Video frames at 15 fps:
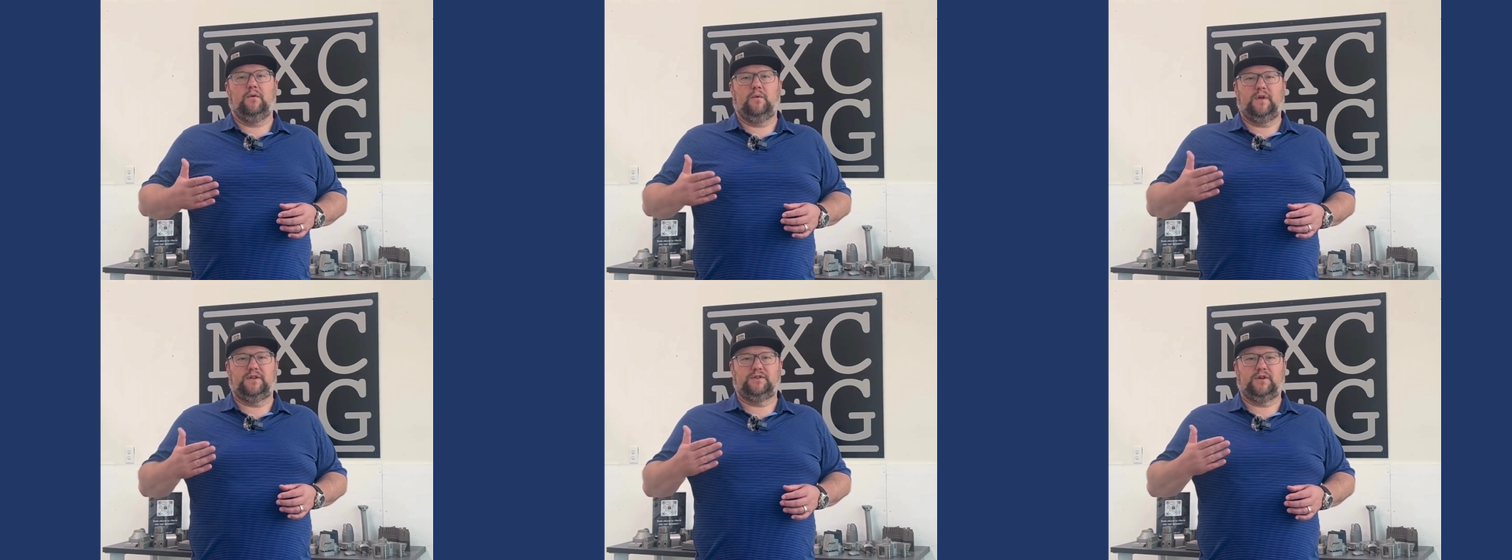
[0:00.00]

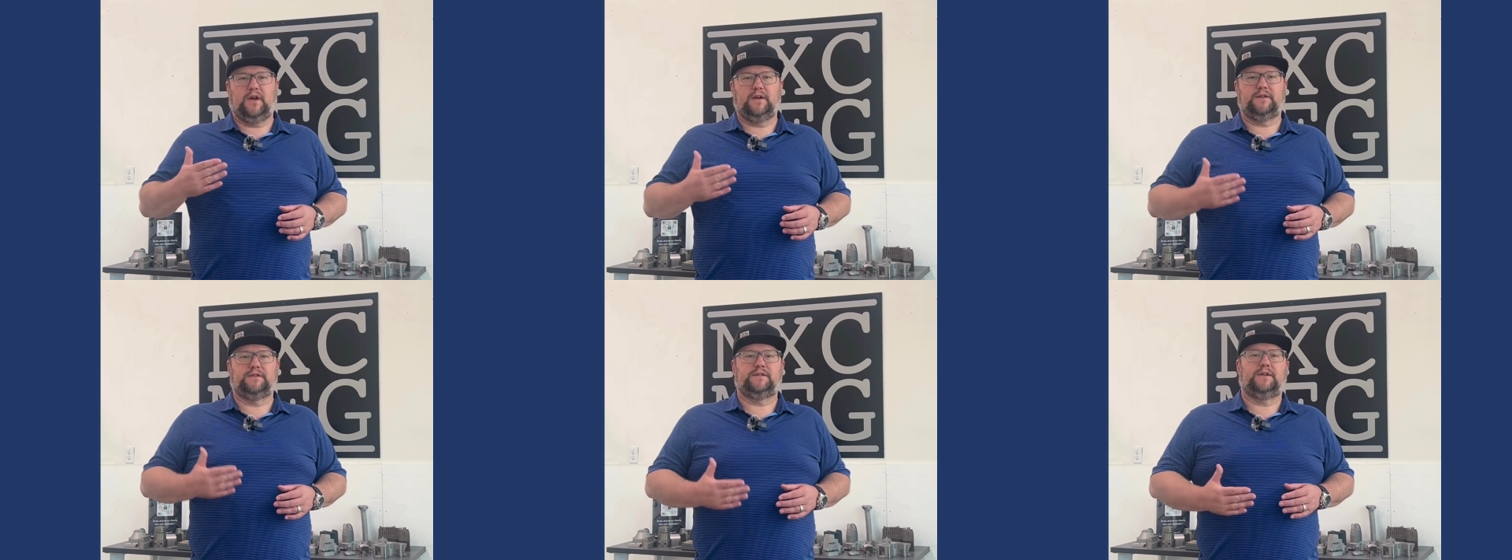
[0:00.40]
We
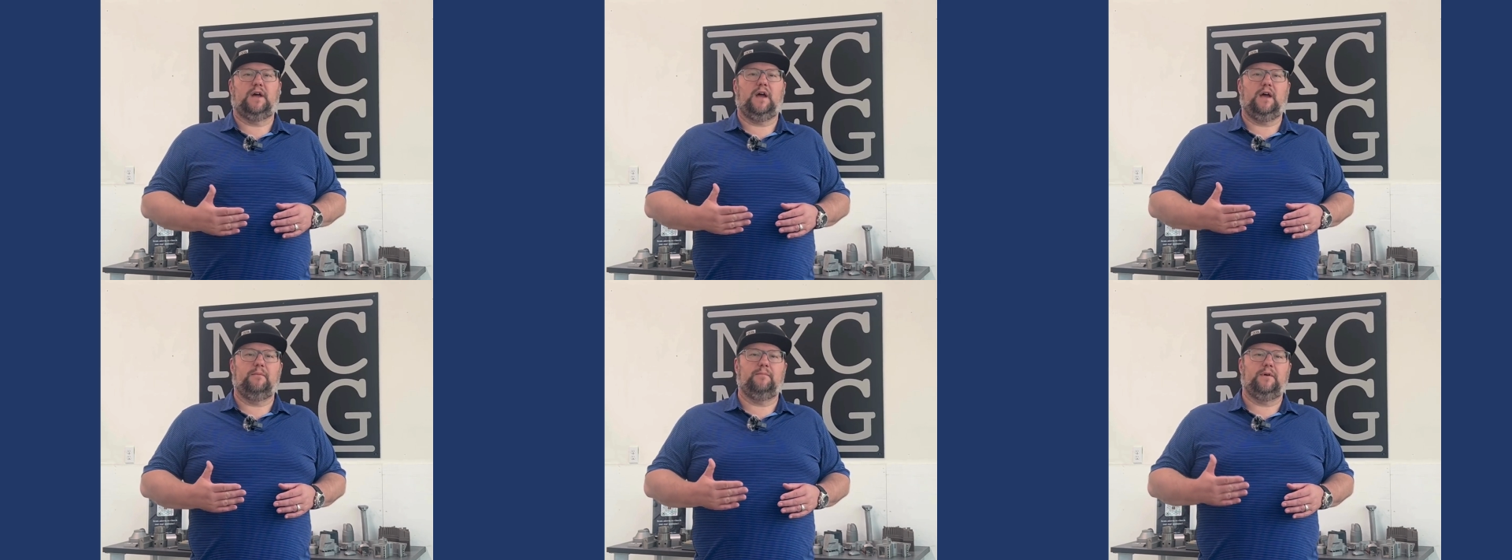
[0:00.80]
try to
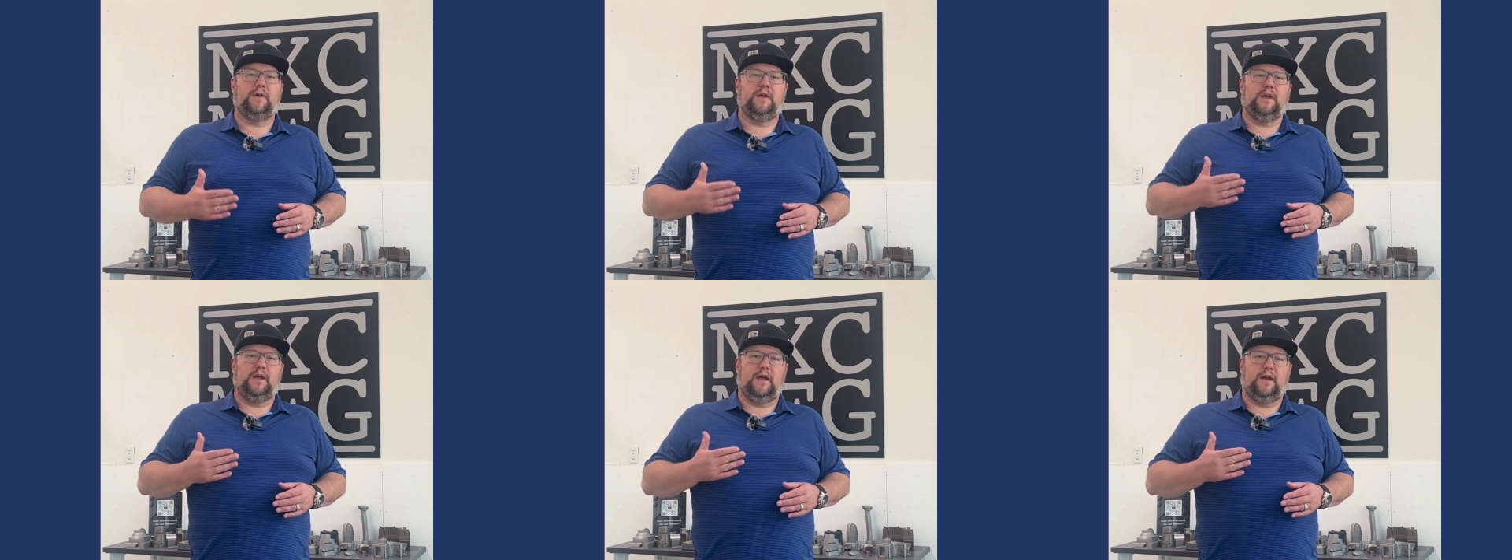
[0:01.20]
stop
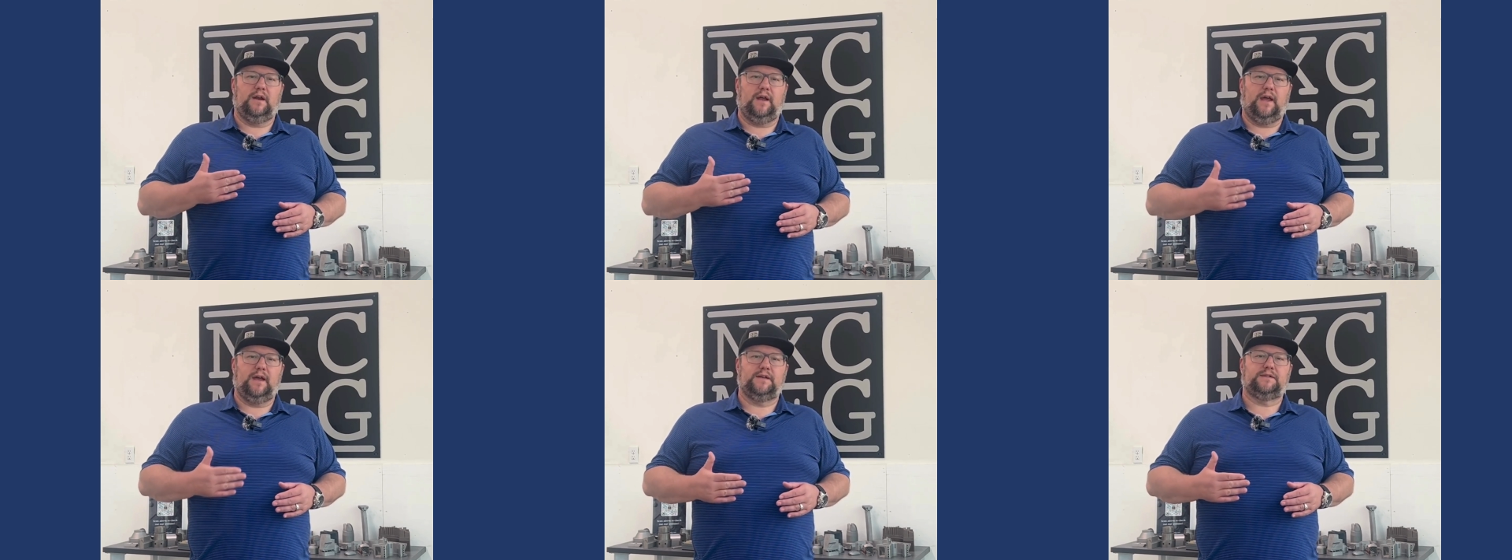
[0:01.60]

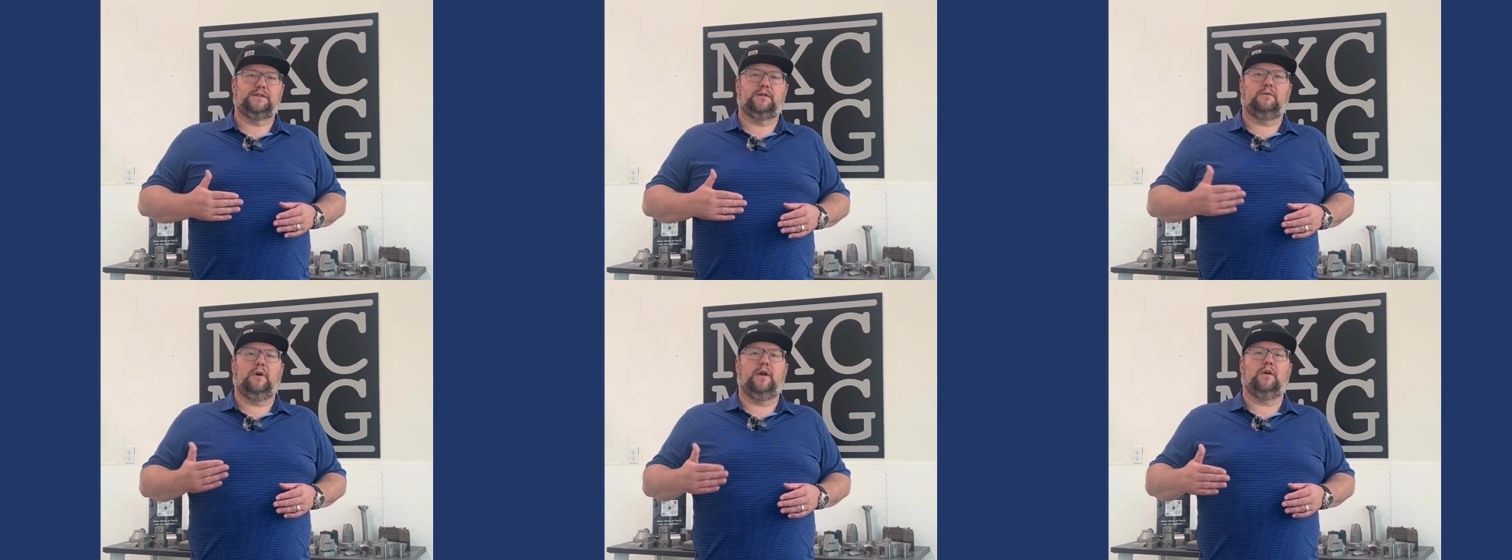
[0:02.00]
and ask
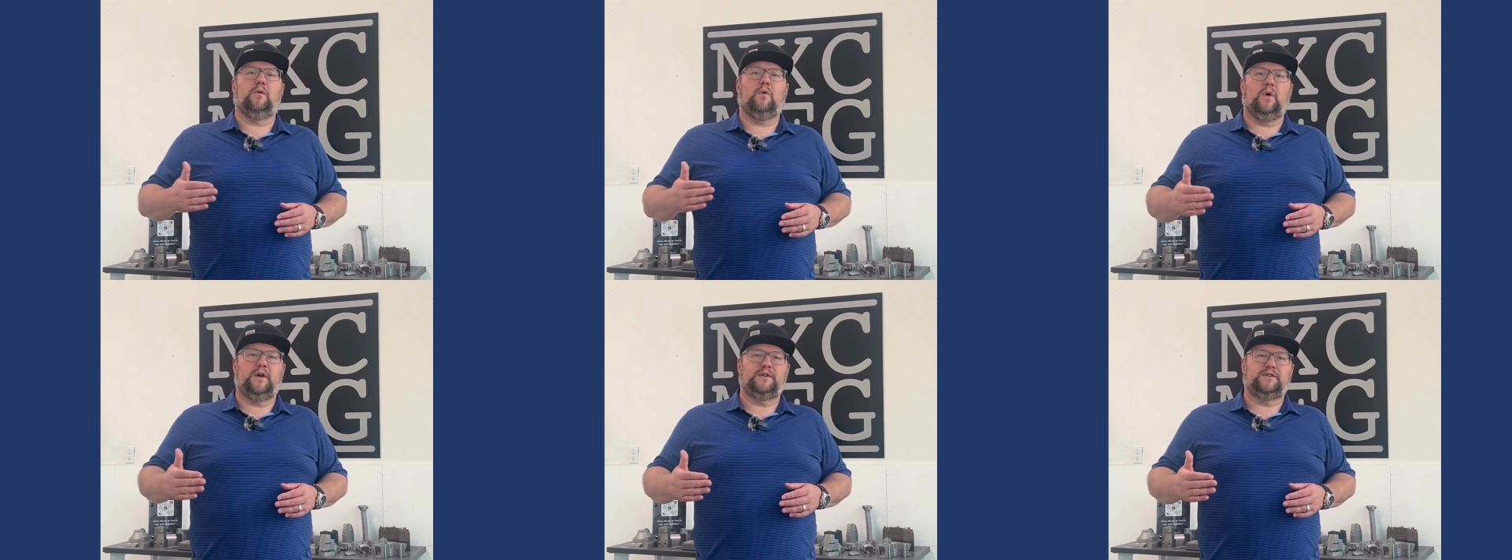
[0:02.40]
the right
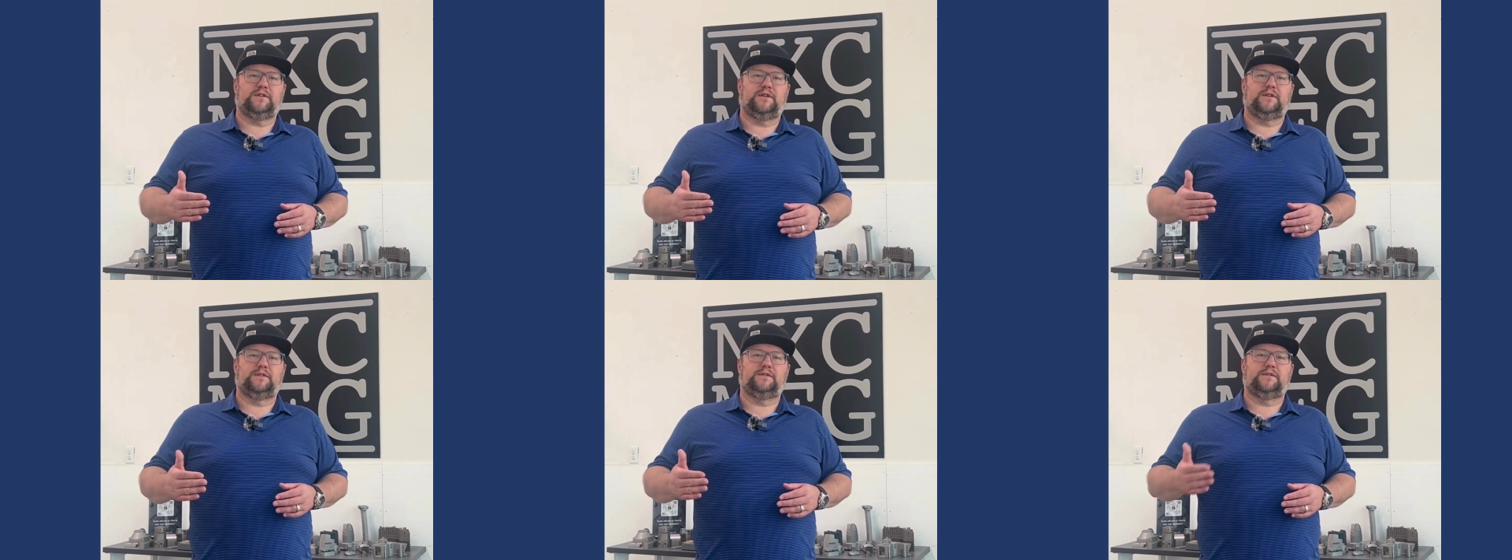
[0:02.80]

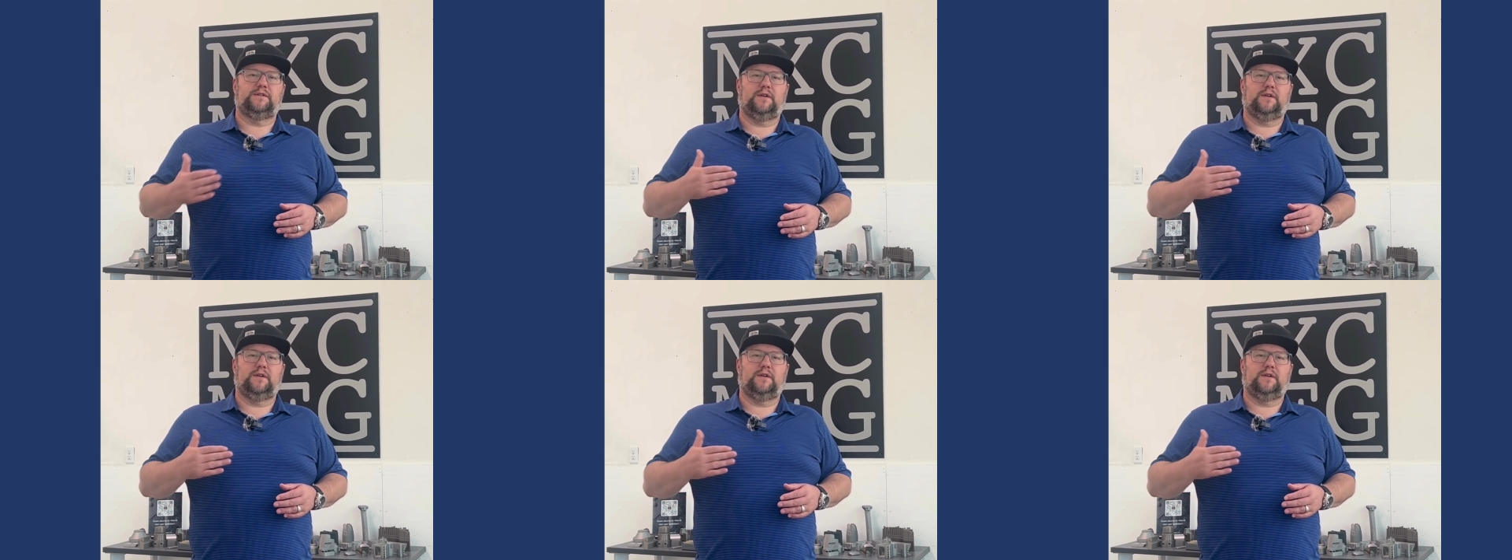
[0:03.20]
questions